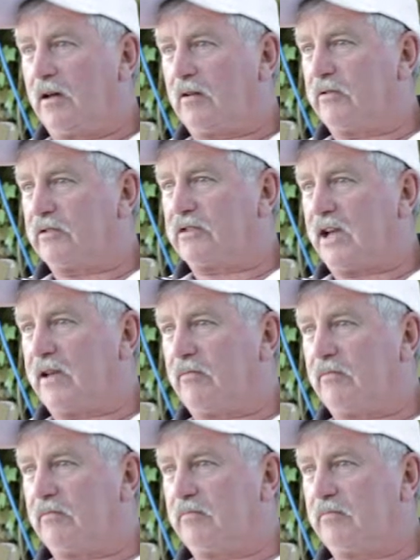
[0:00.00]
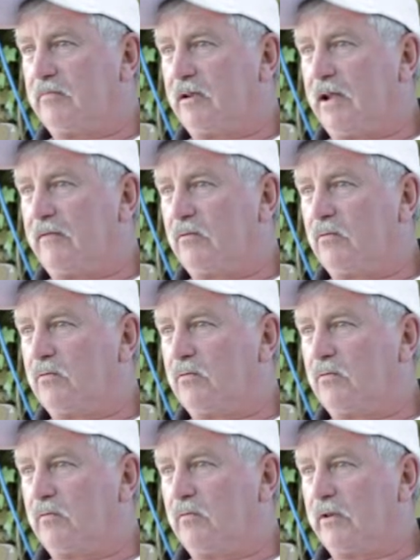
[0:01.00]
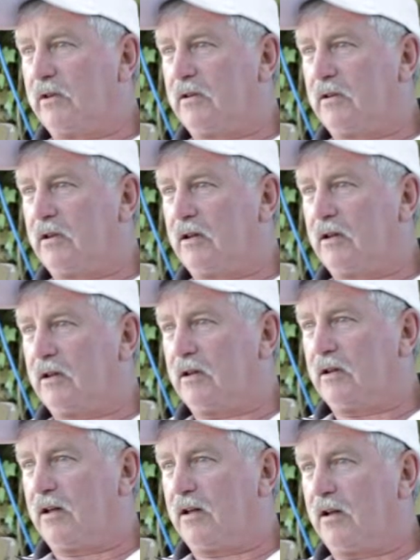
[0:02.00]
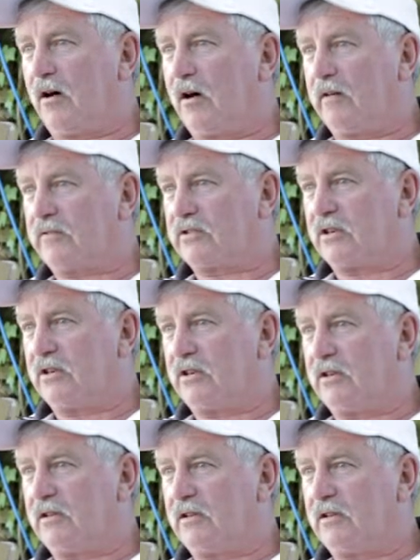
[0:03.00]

the same level that I have seen,